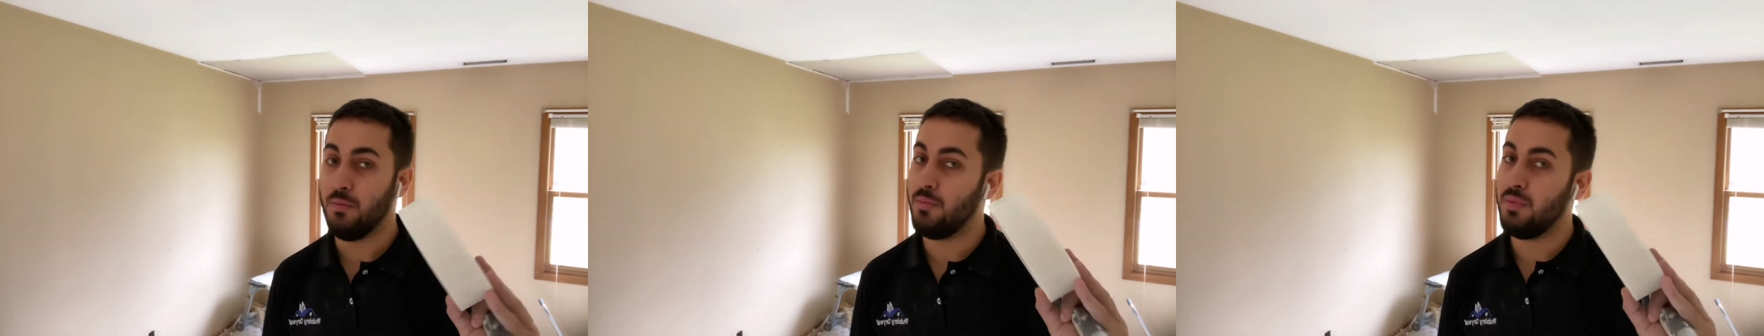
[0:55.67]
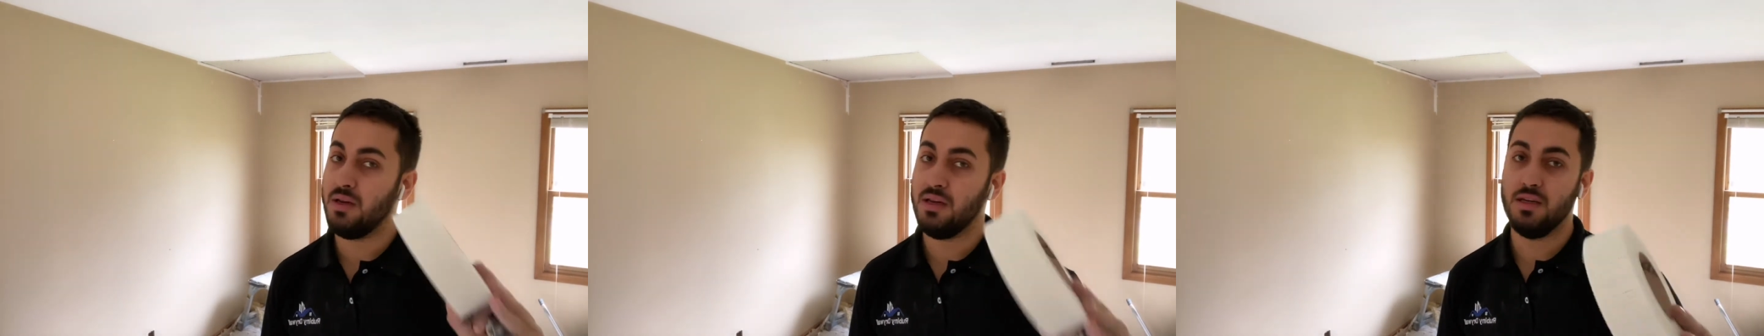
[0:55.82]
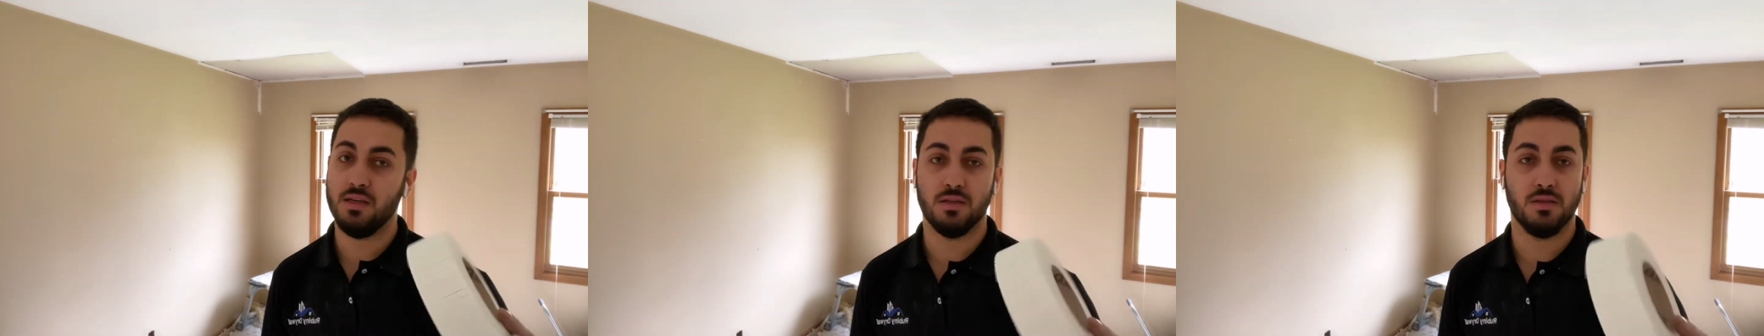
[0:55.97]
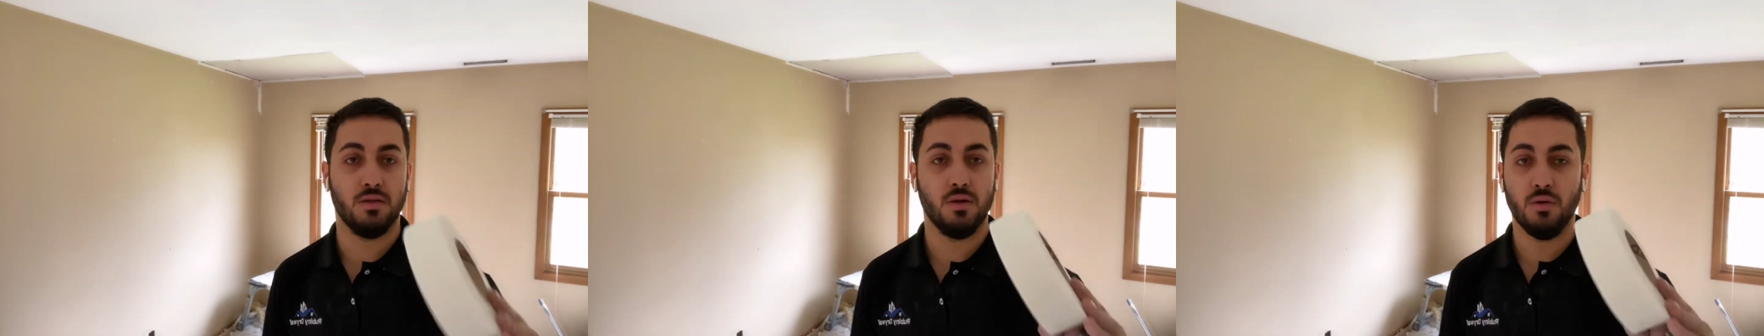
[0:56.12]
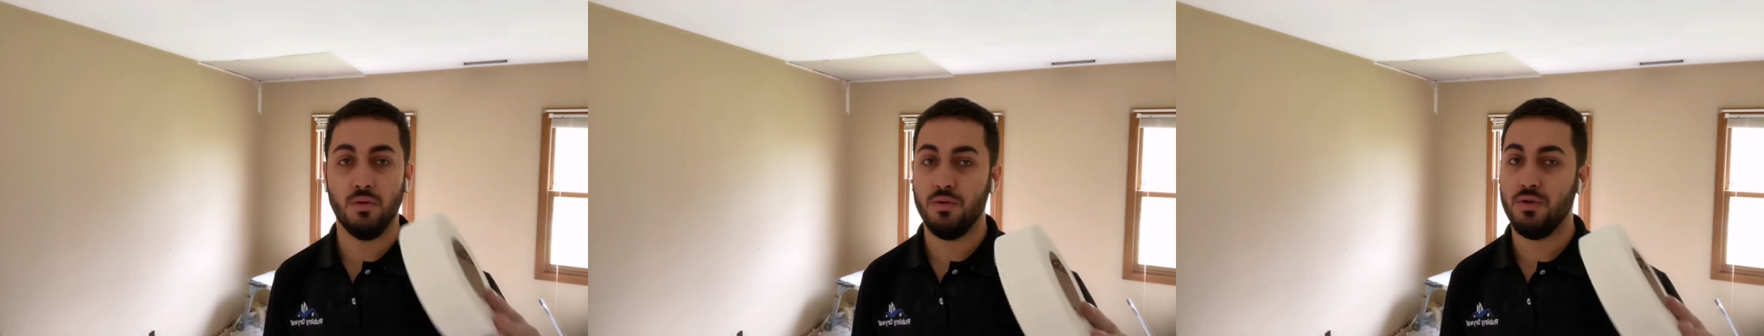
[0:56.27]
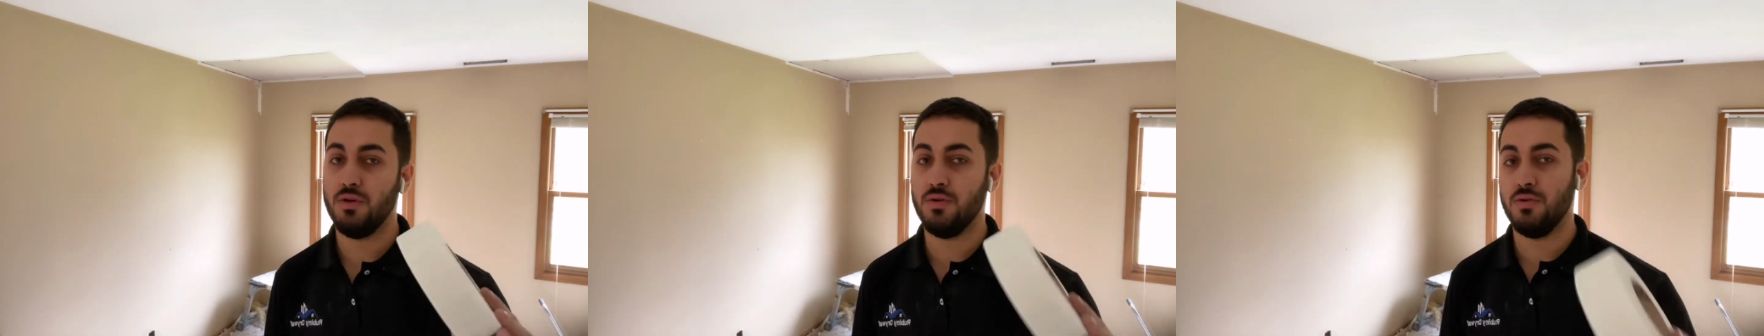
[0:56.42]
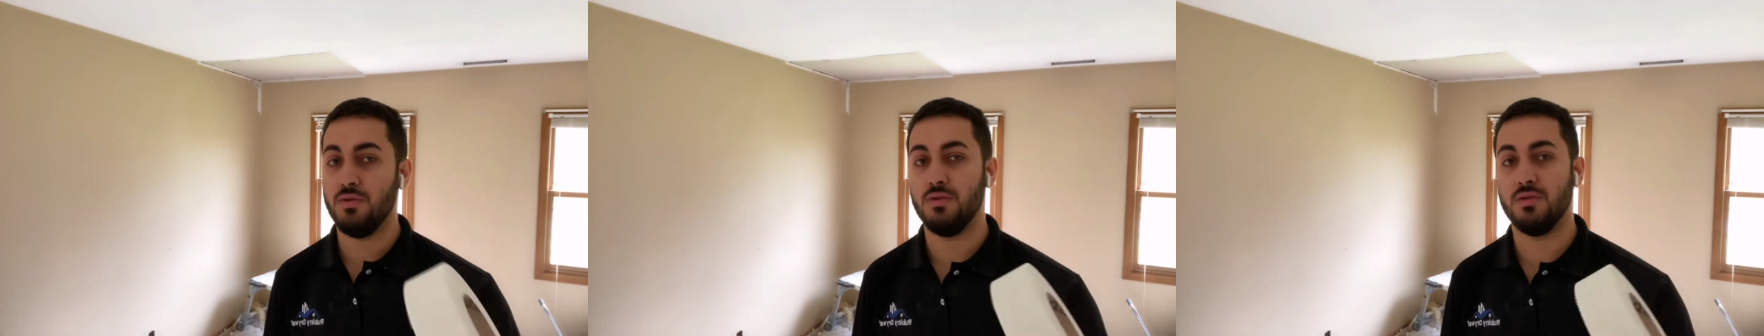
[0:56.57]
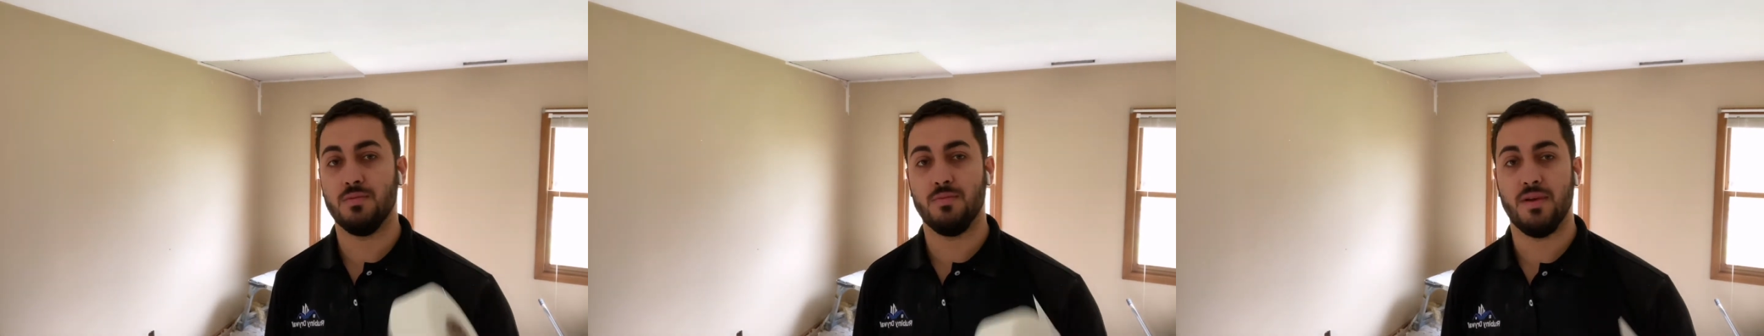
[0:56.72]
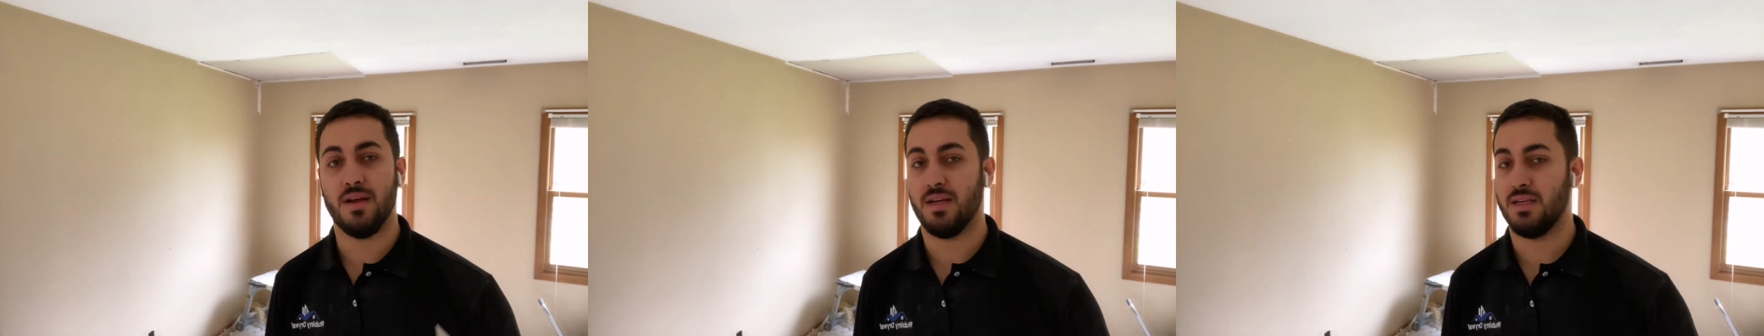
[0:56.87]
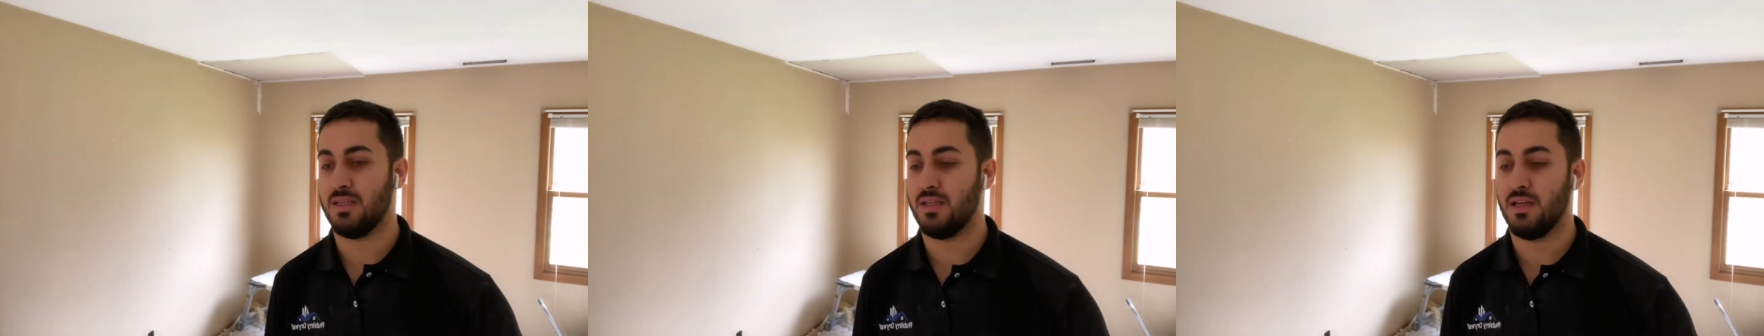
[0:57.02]
Please don't use
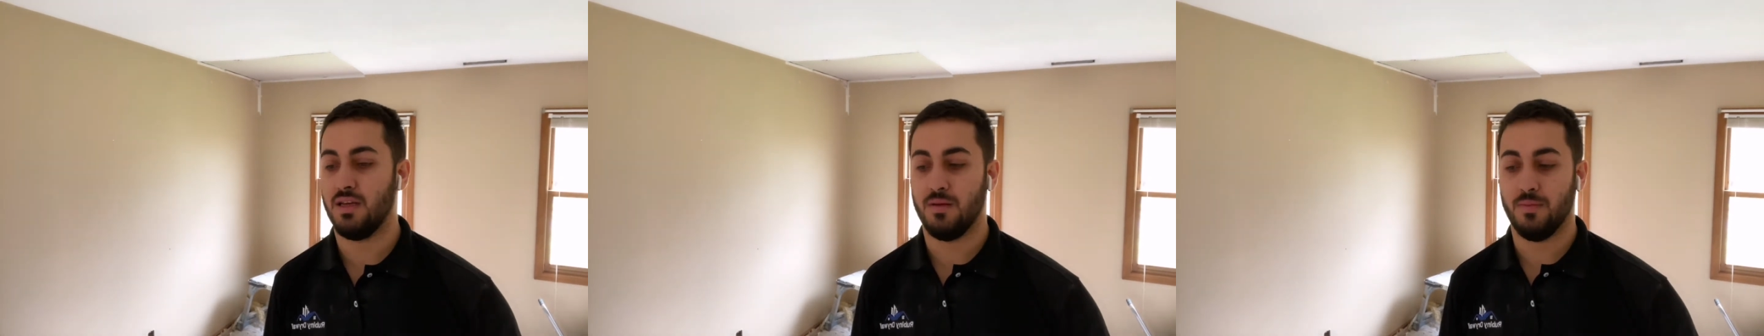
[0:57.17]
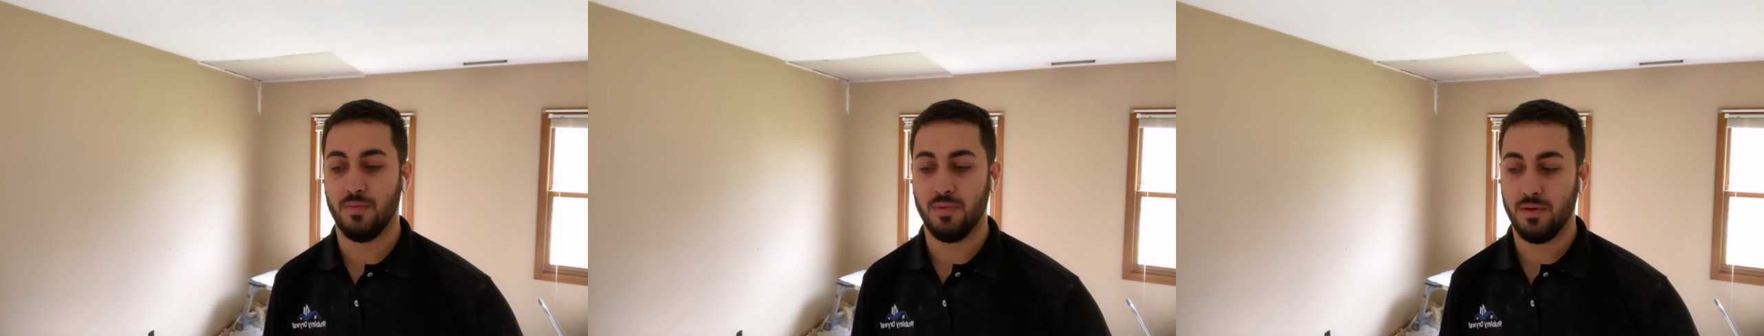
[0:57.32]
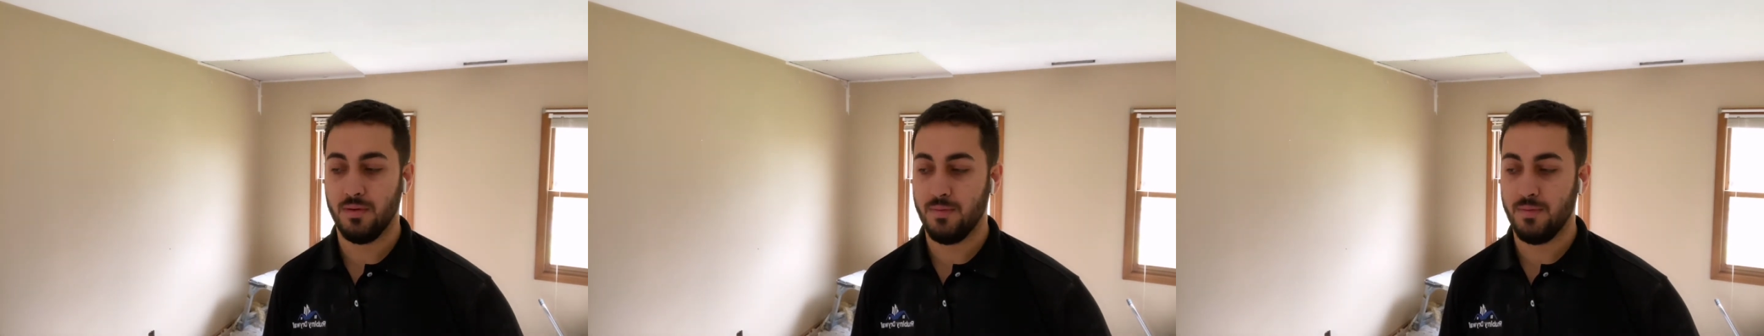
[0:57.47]
mesh tape.